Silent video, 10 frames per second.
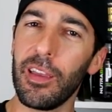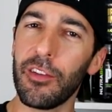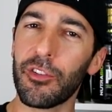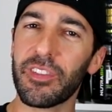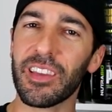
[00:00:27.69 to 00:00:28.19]

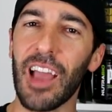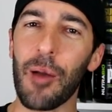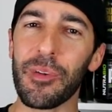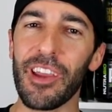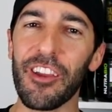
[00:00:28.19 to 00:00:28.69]
Interesting
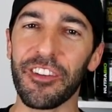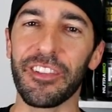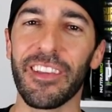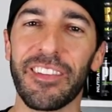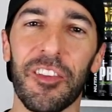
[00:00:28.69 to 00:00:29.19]

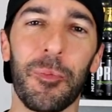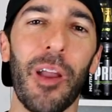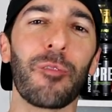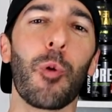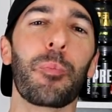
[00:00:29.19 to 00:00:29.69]
combination. This is
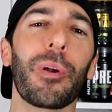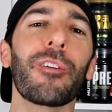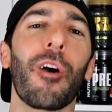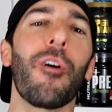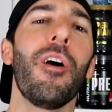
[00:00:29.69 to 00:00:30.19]
Mike
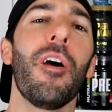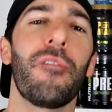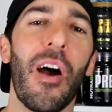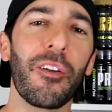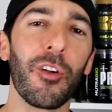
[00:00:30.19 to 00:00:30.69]
Roberto,
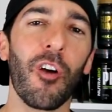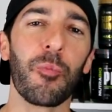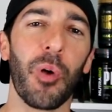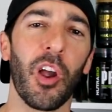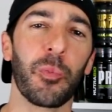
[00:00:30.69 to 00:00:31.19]
founder
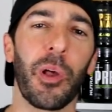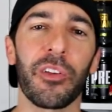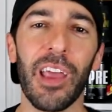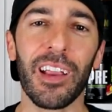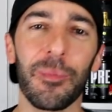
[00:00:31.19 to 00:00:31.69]
of
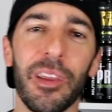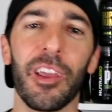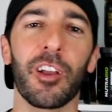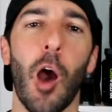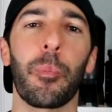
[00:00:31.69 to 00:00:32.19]
PricePlow, tech and
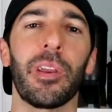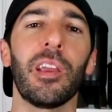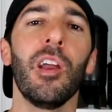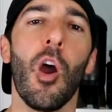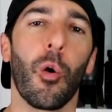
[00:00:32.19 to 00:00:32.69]
media
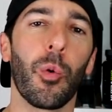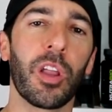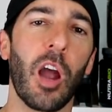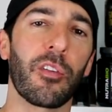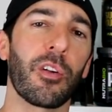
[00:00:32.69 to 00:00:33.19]
company, where we
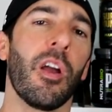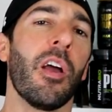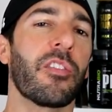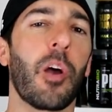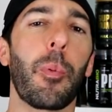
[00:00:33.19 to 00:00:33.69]
cover
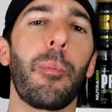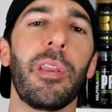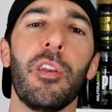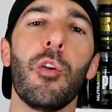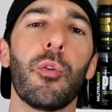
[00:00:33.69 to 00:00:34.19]

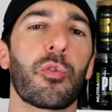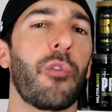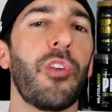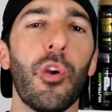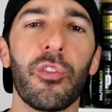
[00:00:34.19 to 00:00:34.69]
supplement news,
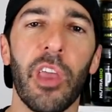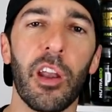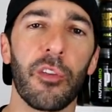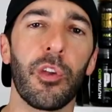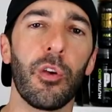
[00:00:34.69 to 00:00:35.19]
reviews,
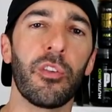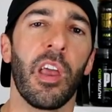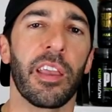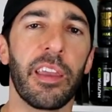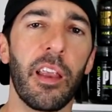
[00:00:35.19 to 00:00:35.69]
interviews,
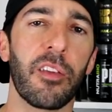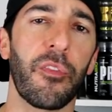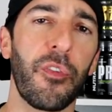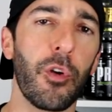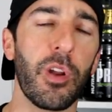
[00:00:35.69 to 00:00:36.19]
get into
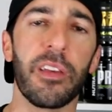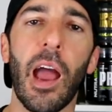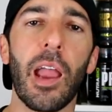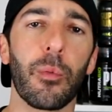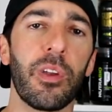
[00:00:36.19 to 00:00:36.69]
food and
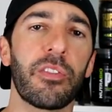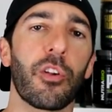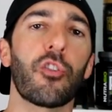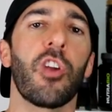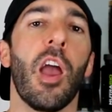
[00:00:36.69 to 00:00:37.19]
diet
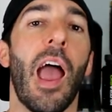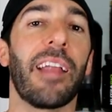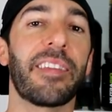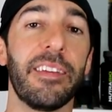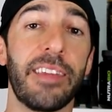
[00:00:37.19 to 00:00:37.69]
research.
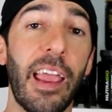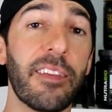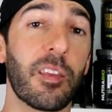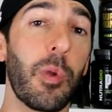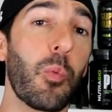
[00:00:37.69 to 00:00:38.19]
And
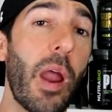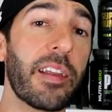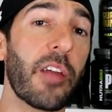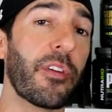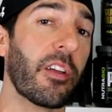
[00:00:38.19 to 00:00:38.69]
today's gonna be way
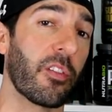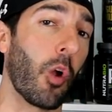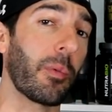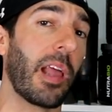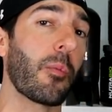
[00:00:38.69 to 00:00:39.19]
different because
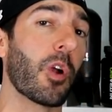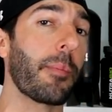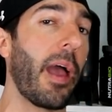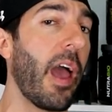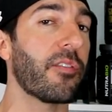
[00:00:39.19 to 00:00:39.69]
normally I'm wearing
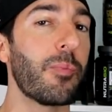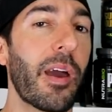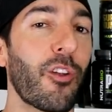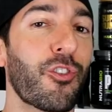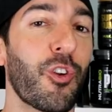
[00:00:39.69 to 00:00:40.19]
my heavy
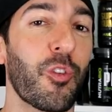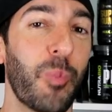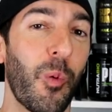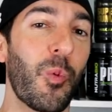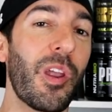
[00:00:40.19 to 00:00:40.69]
metal shirts,
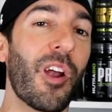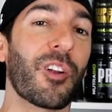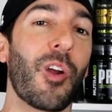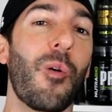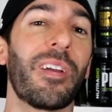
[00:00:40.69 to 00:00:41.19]
but we are
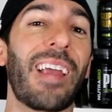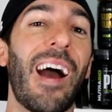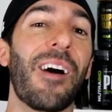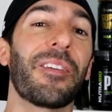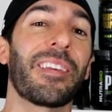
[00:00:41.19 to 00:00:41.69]
going
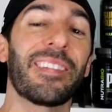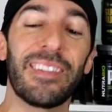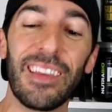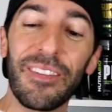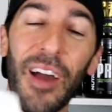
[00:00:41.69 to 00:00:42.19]
down the Steve